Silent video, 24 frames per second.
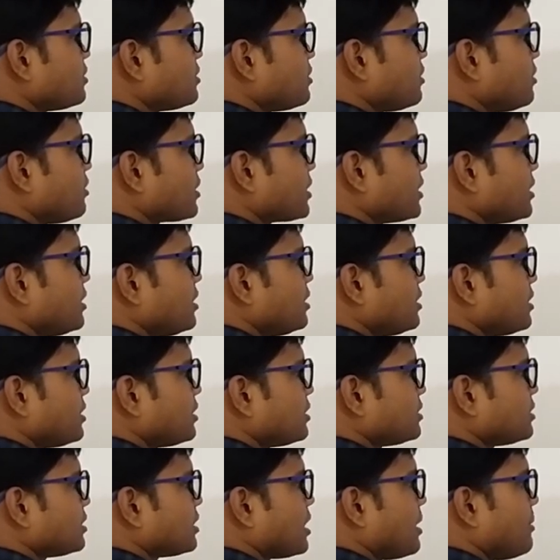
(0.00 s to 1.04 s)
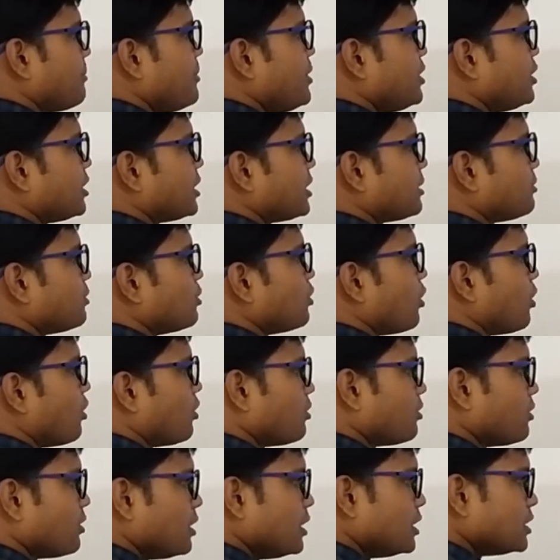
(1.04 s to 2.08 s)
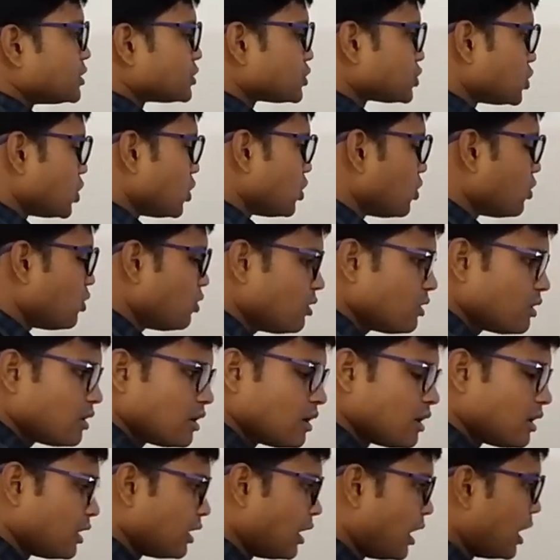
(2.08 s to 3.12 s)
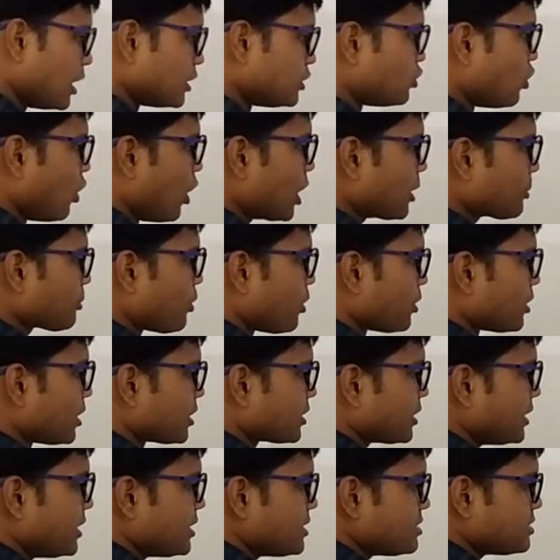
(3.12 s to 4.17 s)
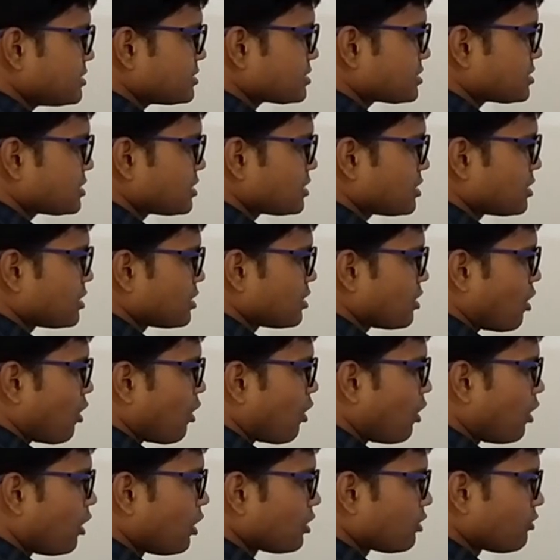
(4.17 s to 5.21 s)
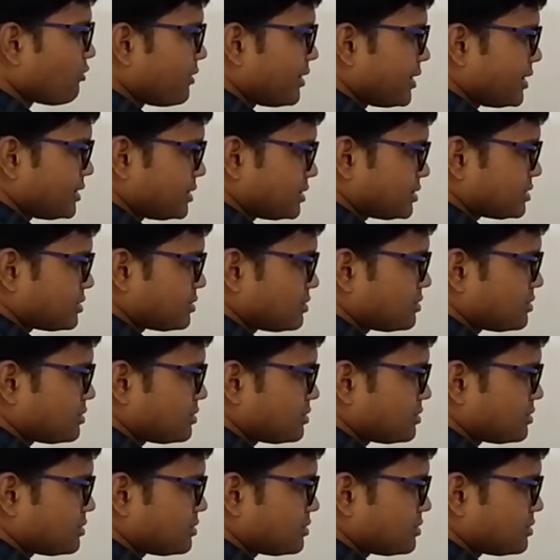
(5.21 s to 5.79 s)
Okay, commutative law. So a dot product is always